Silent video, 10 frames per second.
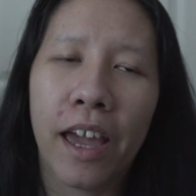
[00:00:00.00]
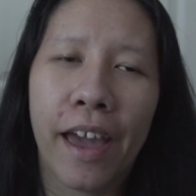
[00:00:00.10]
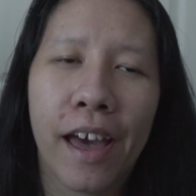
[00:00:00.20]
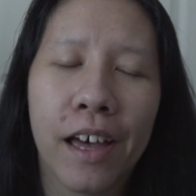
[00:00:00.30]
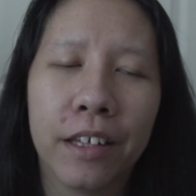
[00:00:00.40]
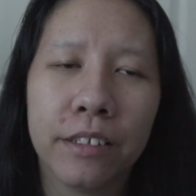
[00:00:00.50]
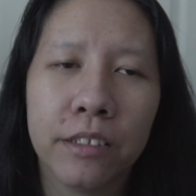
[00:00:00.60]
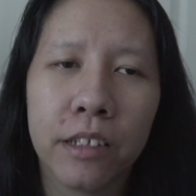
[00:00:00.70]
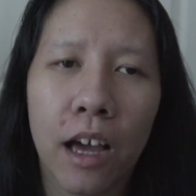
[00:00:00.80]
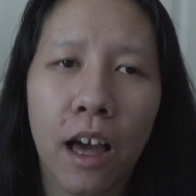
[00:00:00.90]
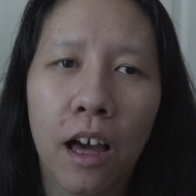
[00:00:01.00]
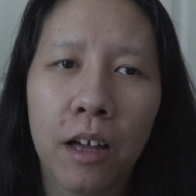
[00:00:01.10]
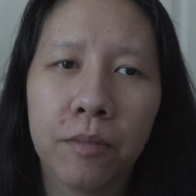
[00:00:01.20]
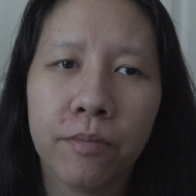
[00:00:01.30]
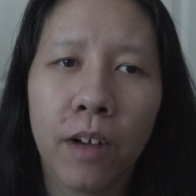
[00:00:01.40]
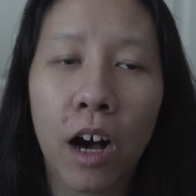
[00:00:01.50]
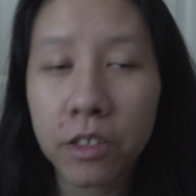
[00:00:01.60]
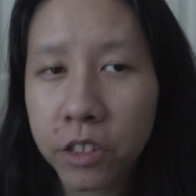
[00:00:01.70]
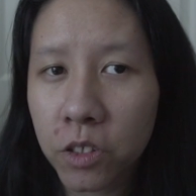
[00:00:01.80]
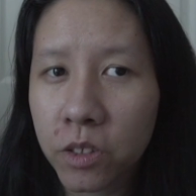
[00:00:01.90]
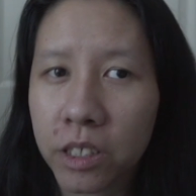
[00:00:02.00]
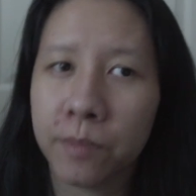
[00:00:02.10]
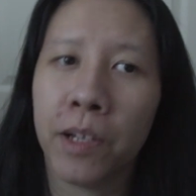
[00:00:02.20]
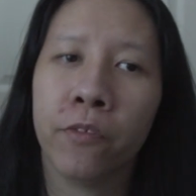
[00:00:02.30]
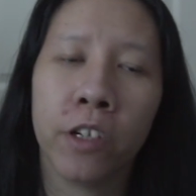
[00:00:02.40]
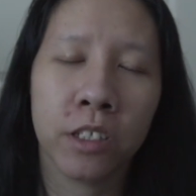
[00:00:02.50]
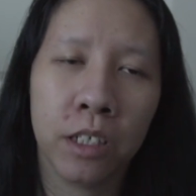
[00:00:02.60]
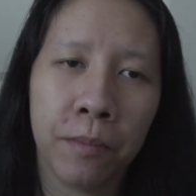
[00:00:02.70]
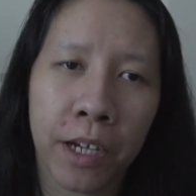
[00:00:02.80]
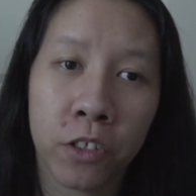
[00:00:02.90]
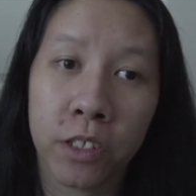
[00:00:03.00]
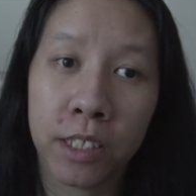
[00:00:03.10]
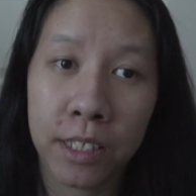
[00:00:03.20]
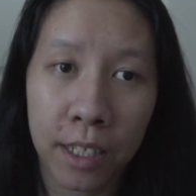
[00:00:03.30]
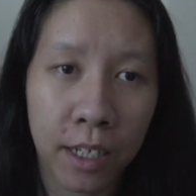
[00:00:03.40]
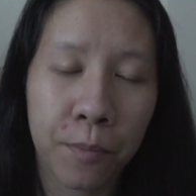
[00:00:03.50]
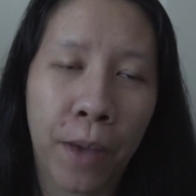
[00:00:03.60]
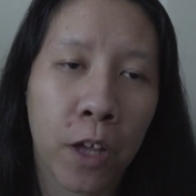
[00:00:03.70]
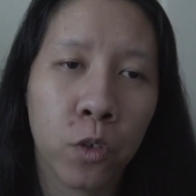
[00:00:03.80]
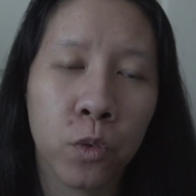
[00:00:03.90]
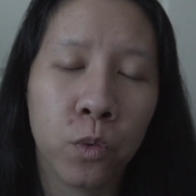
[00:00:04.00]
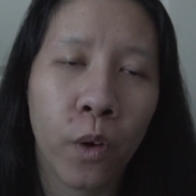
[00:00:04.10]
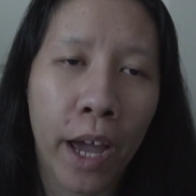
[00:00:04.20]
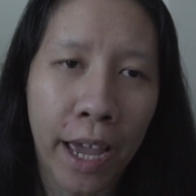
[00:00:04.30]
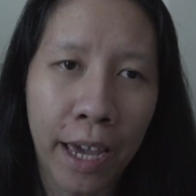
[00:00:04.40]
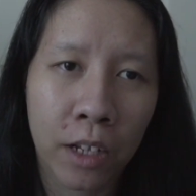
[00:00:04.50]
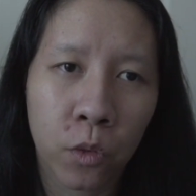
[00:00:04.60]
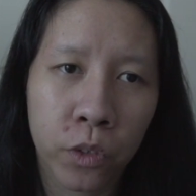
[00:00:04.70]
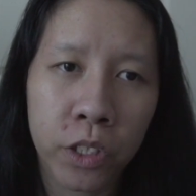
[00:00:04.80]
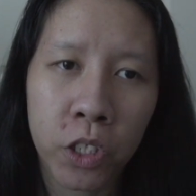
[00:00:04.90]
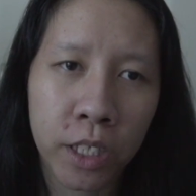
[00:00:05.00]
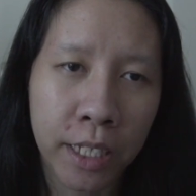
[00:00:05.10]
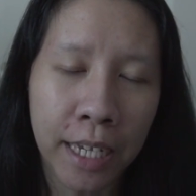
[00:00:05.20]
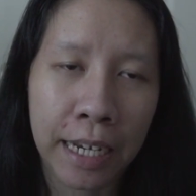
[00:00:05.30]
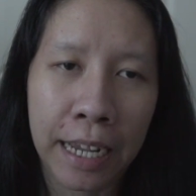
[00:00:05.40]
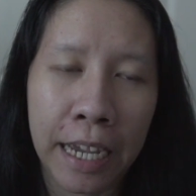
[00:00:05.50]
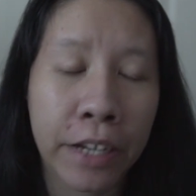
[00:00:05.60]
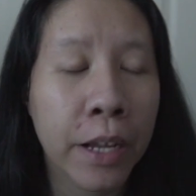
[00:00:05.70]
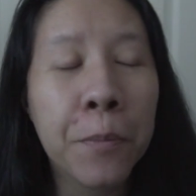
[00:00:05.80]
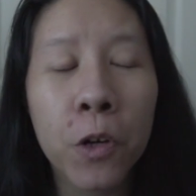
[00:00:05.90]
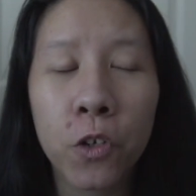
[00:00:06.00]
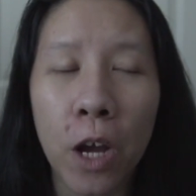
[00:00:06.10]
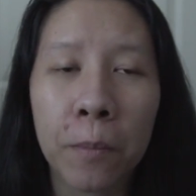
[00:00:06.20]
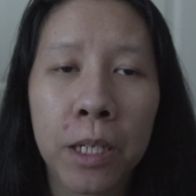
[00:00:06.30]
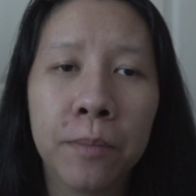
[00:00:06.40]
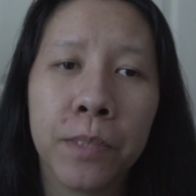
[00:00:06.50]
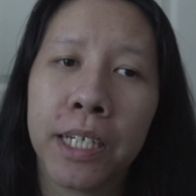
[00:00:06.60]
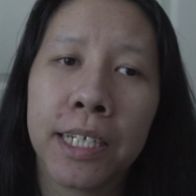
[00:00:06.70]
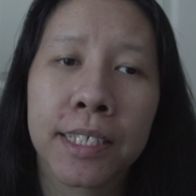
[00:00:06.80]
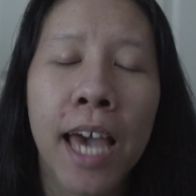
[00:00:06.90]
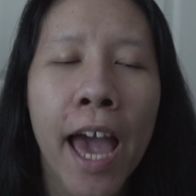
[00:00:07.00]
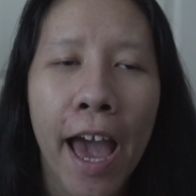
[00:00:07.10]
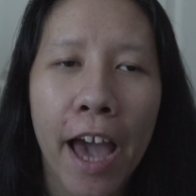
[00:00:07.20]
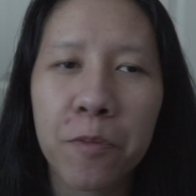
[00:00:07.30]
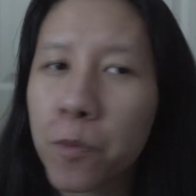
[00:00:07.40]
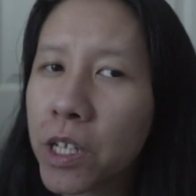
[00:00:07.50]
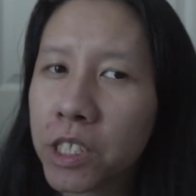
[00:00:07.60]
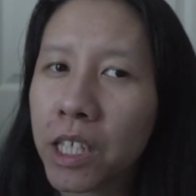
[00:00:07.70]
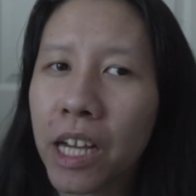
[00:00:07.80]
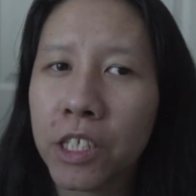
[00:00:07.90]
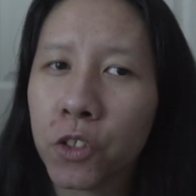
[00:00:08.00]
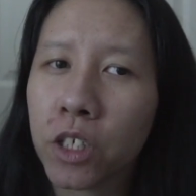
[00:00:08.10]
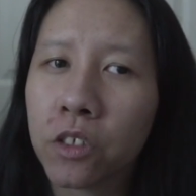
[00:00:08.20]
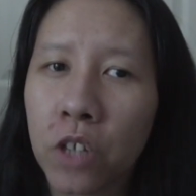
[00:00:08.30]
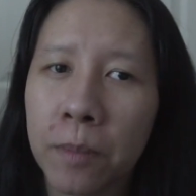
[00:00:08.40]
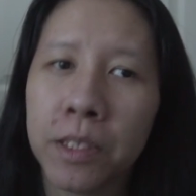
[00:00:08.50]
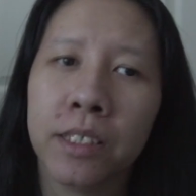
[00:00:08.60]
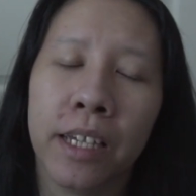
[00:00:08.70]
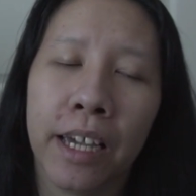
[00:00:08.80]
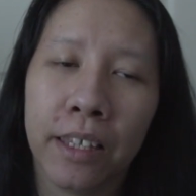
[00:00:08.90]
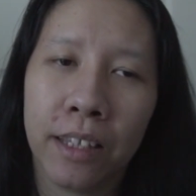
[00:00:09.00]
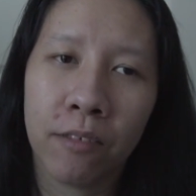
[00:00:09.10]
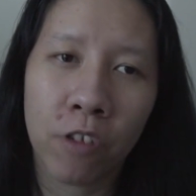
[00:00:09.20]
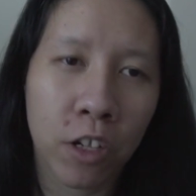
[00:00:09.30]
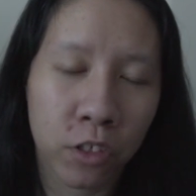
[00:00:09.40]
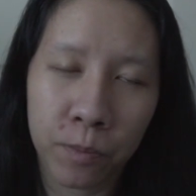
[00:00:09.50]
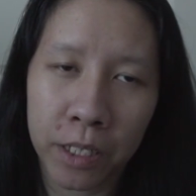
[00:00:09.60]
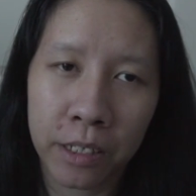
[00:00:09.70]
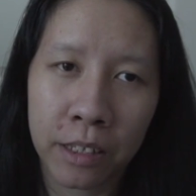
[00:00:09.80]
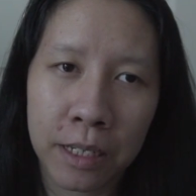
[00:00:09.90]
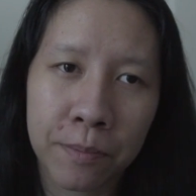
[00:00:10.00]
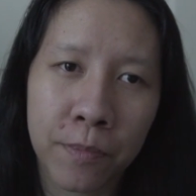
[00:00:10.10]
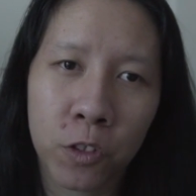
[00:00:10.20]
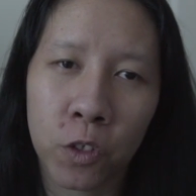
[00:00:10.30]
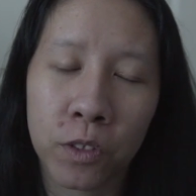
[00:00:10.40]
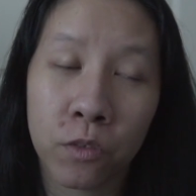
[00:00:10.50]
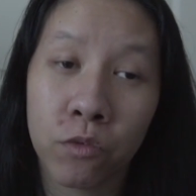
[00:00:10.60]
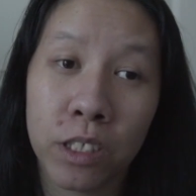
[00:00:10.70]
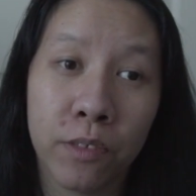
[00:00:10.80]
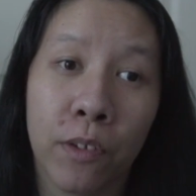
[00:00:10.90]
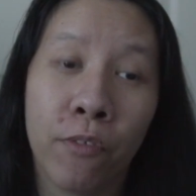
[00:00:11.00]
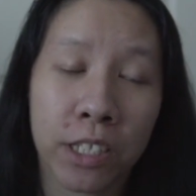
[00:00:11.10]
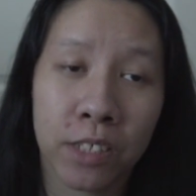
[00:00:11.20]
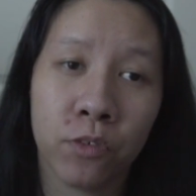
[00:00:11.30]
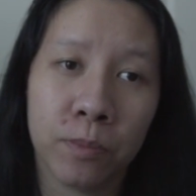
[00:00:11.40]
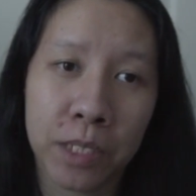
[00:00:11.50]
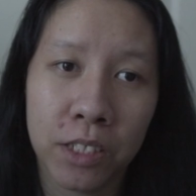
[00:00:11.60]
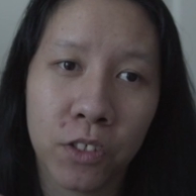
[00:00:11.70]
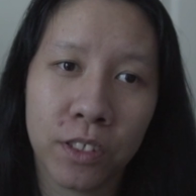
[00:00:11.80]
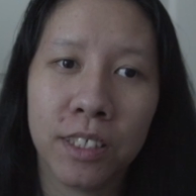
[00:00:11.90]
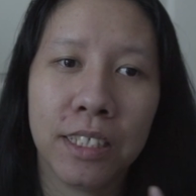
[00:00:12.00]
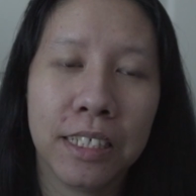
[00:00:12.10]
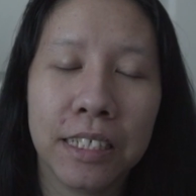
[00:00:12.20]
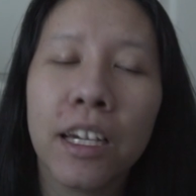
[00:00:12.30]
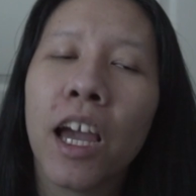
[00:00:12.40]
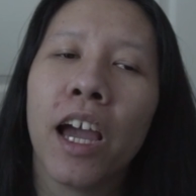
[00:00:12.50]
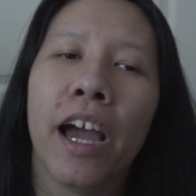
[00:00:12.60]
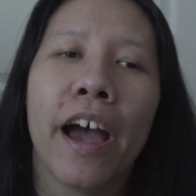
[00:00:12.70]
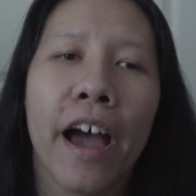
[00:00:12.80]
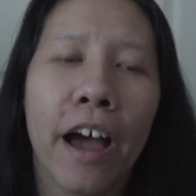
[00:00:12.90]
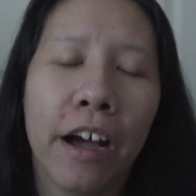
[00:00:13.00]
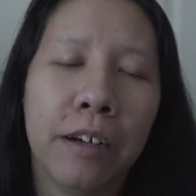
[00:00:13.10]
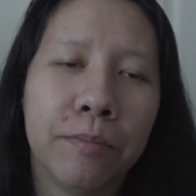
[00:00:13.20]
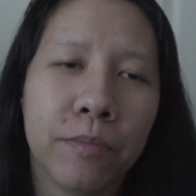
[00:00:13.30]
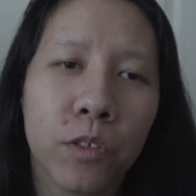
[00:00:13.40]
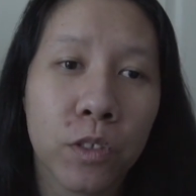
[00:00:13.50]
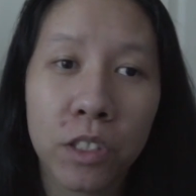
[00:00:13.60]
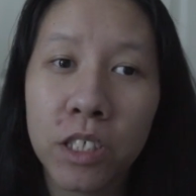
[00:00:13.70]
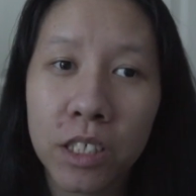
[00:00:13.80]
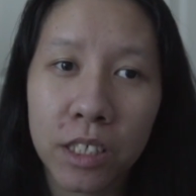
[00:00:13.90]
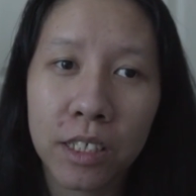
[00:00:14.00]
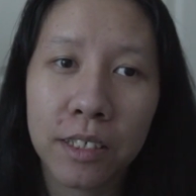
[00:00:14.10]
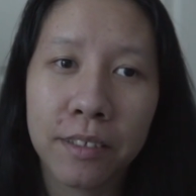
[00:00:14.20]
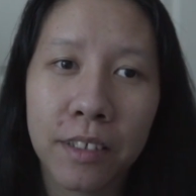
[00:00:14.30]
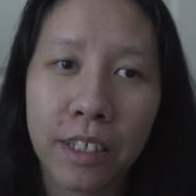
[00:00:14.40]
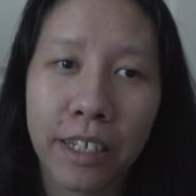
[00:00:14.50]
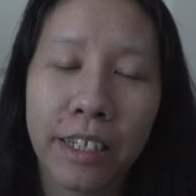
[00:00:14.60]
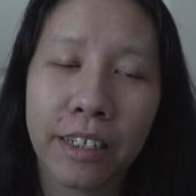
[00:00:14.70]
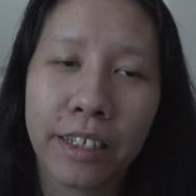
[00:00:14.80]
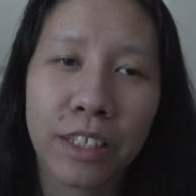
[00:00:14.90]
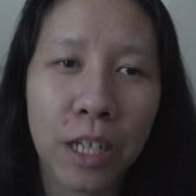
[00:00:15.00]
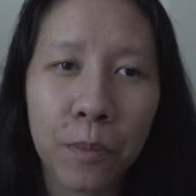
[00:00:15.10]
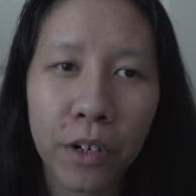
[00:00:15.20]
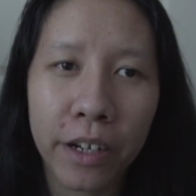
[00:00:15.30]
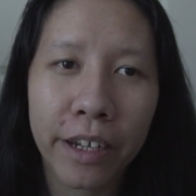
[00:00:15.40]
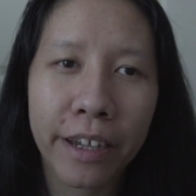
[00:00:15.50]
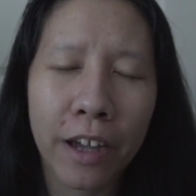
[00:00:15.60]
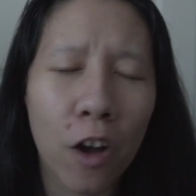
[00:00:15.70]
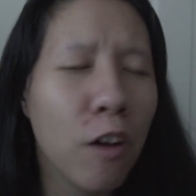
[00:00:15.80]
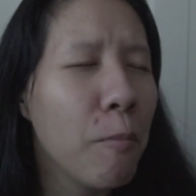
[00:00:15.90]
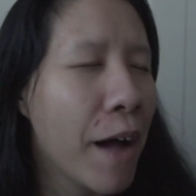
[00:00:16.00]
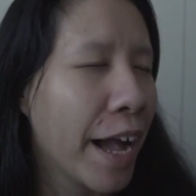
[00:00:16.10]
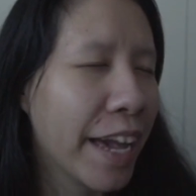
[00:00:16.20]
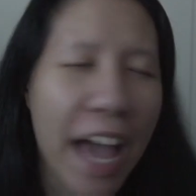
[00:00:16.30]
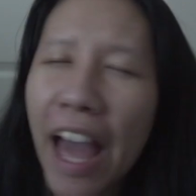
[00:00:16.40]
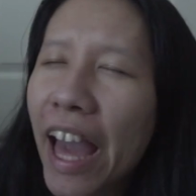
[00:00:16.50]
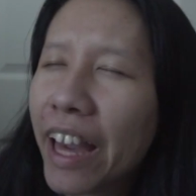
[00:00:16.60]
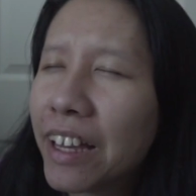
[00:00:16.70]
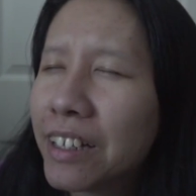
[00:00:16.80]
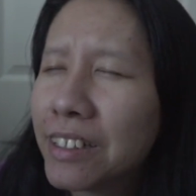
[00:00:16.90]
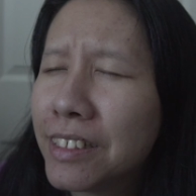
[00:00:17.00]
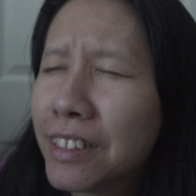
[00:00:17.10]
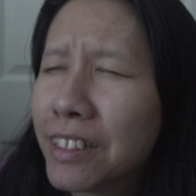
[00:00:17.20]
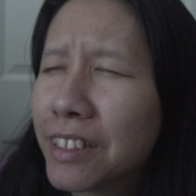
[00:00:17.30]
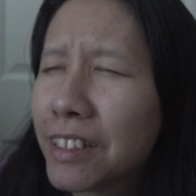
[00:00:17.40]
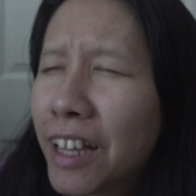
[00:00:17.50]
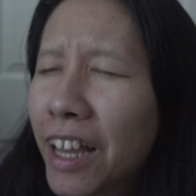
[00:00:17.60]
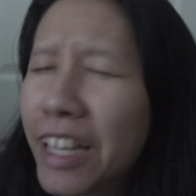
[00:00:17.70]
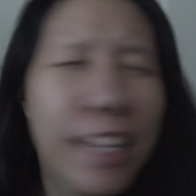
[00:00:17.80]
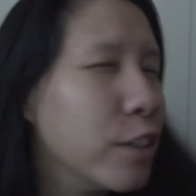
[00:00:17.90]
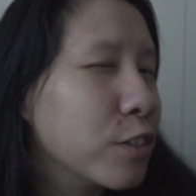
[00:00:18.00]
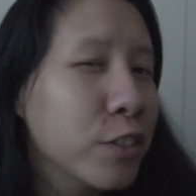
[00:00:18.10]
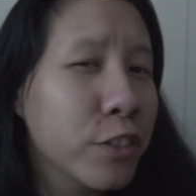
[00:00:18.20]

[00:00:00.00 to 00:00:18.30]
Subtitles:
And also, this is my first time actually seeing Bai Lu and Roh Yun Xi in a contemporary drama, because I've been watching a lot of historical dramas and they've also been in them, so it's really refreshing for me to see Roh Yun Xi in contemporary. Oh my god, he looks